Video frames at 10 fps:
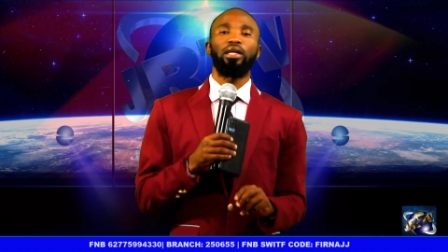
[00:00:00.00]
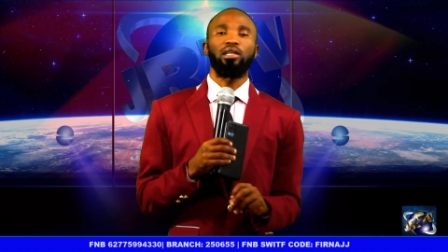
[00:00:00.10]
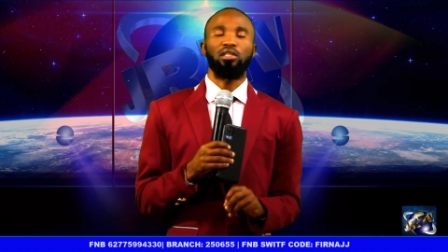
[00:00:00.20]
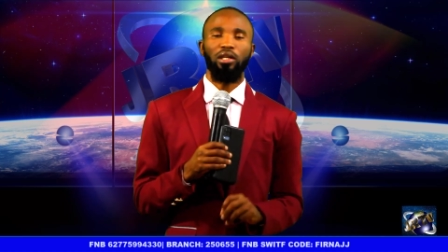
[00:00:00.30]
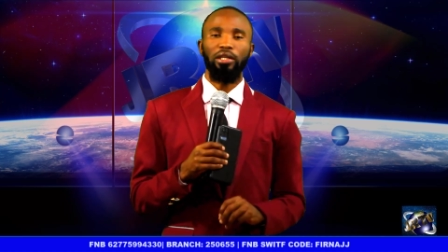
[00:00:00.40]

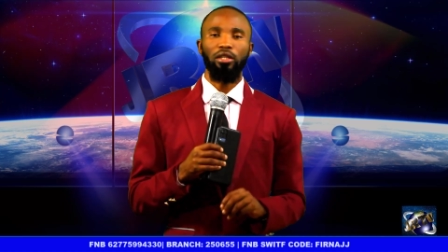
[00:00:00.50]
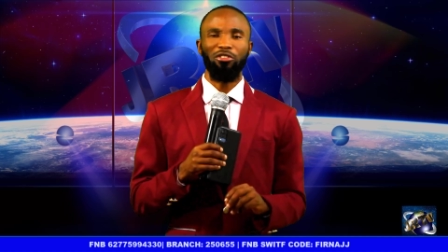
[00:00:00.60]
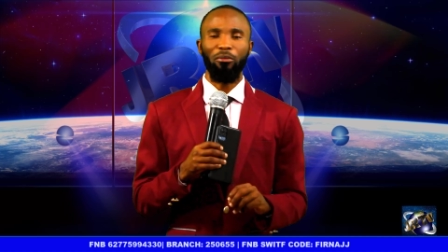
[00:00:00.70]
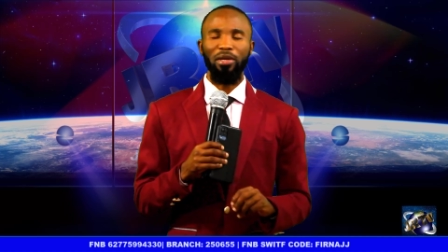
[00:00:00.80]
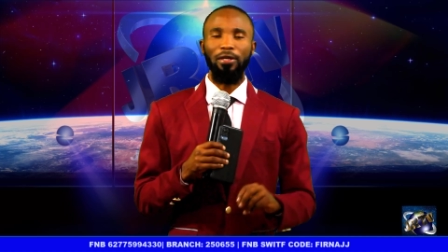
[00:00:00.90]
is clear
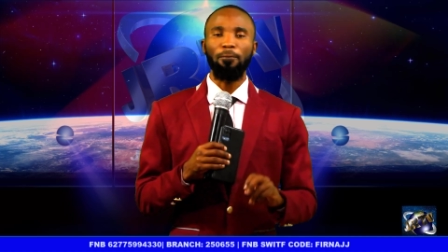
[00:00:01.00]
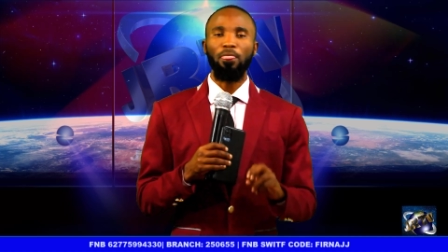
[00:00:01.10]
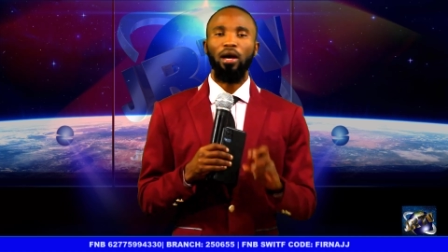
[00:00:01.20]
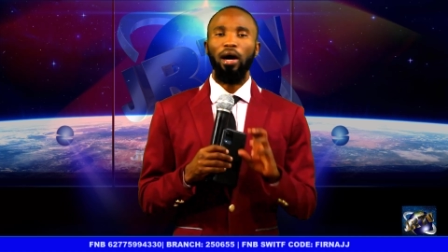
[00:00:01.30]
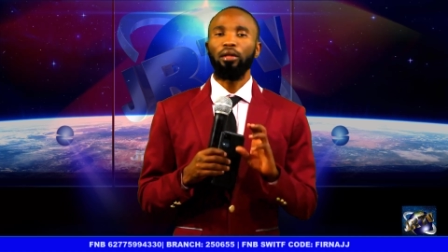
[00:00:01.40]
to me.
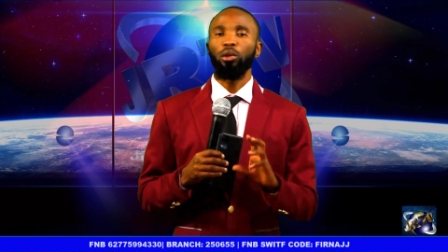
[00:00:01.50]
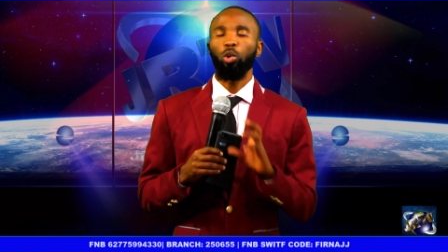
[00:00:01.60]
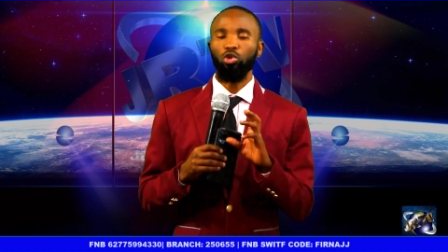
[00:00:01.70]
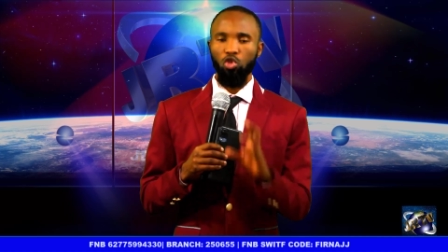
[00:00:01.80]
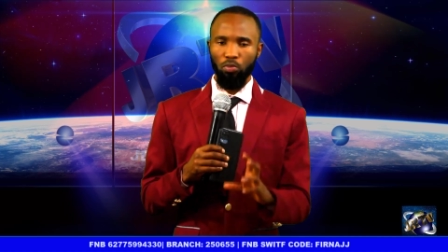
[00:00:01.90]
And the
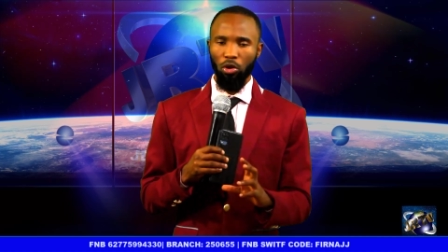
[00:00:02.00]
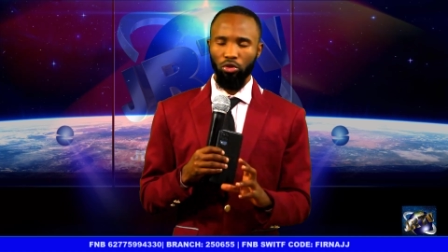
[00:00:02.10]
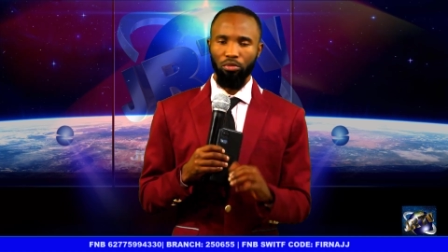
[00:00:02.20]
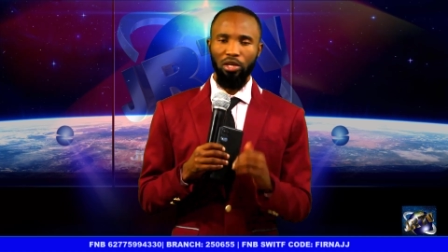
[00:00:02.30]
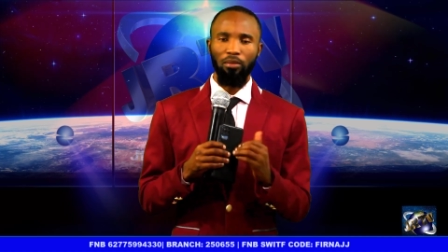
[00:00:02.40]
Lord
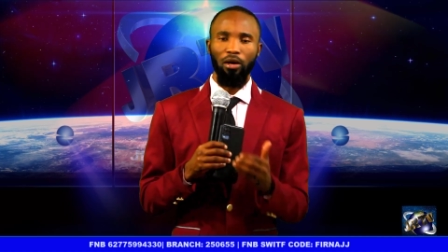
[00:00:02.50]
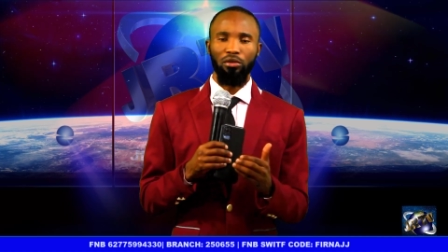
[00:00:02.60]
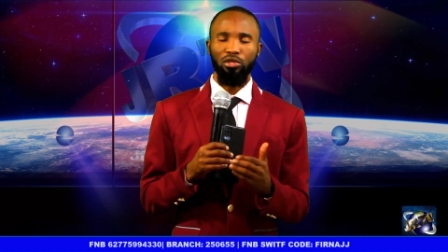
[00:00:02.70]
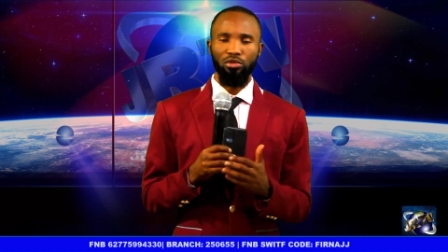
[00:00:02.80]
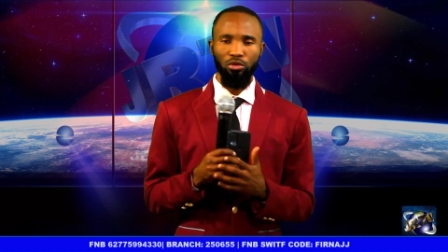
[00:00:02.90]
spoke to me
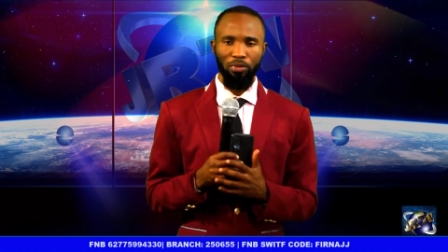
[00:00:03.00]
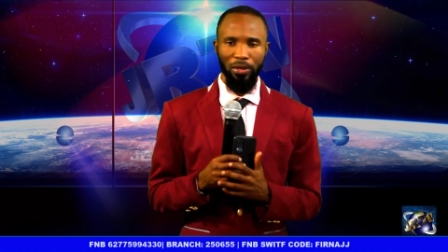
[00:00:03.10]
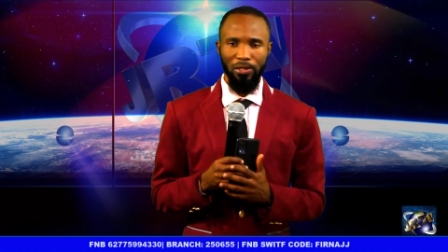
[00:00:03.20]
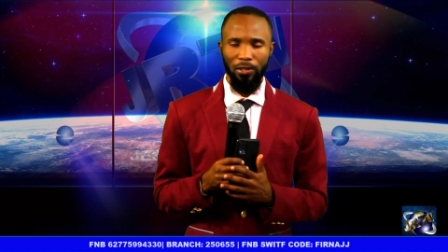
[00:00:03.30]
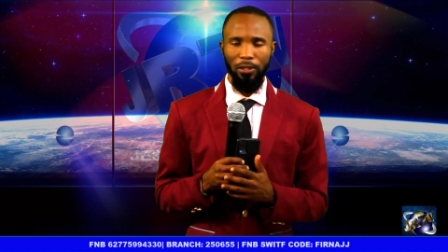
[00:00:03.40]
about these two
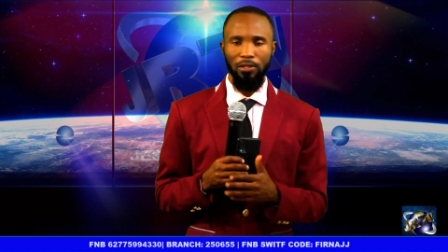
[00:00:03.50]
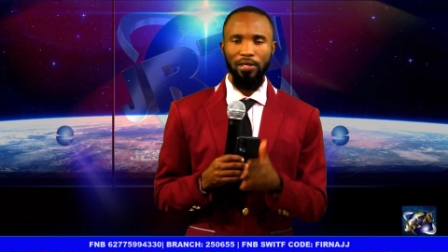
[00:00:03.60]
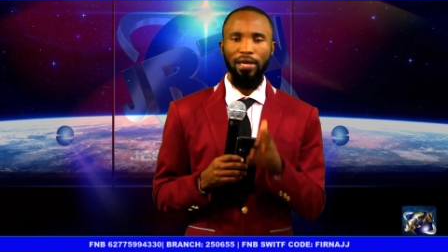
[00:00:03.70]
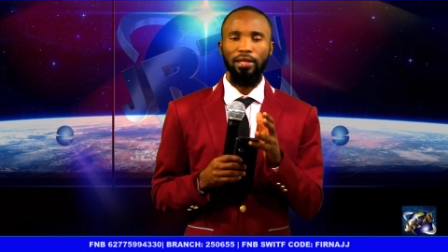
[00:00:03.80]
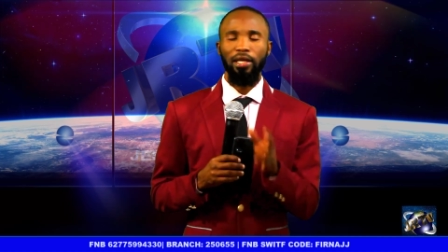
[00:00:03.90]

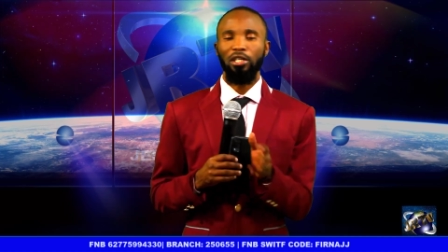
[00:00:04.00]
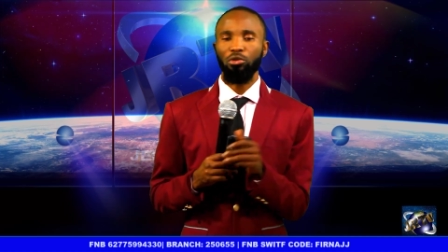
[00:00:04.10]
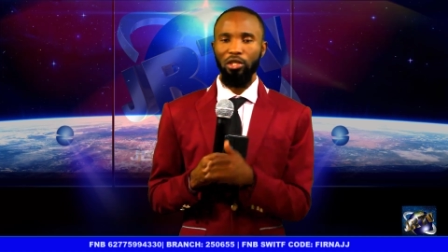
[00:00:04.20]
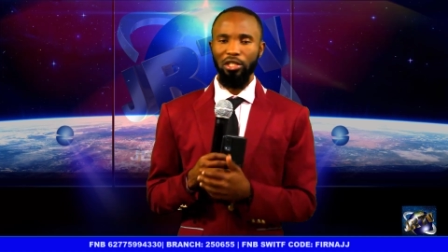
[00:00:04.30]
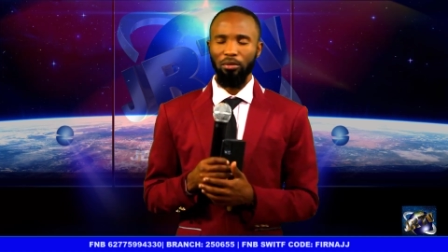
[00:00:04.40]
presidents that I
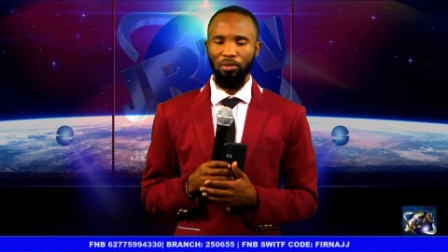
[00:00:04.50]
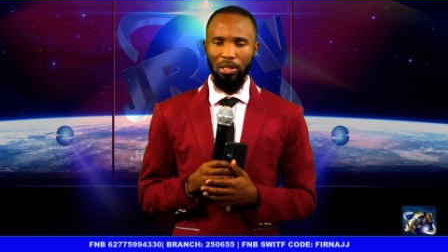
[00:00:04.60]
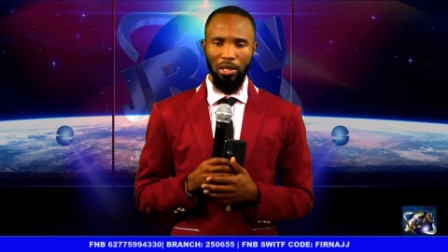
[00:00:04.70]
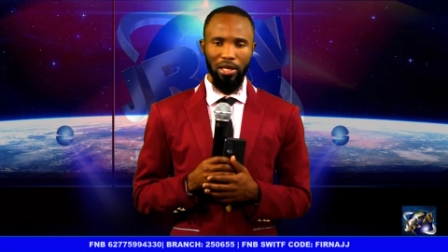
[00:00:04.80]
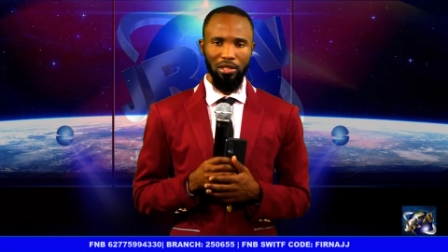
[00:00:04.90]
should
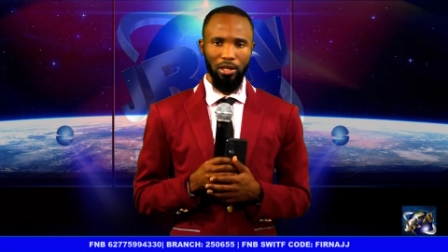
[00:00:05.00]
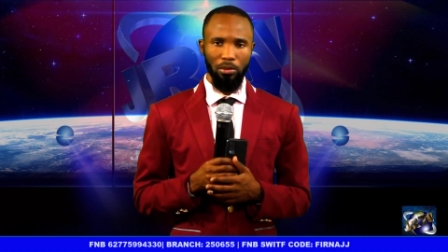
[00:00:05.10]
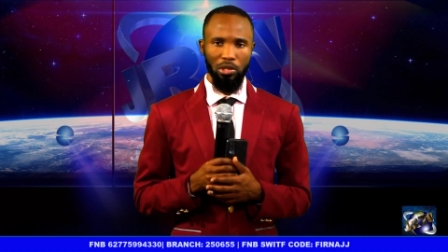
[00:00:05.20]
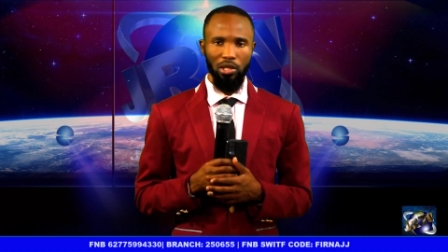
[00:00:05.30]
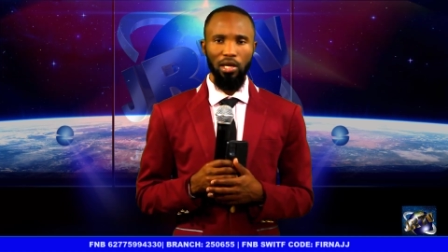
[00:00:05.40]
interpret their
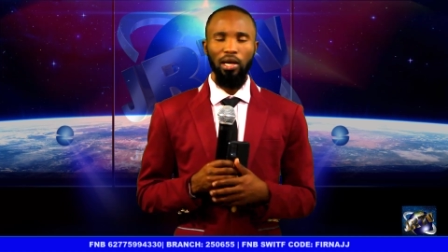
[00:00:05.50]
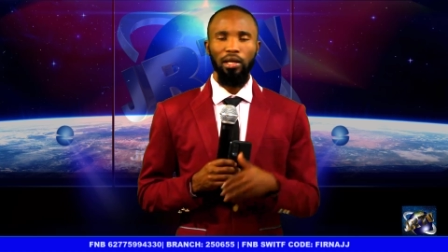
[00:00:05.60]
terms.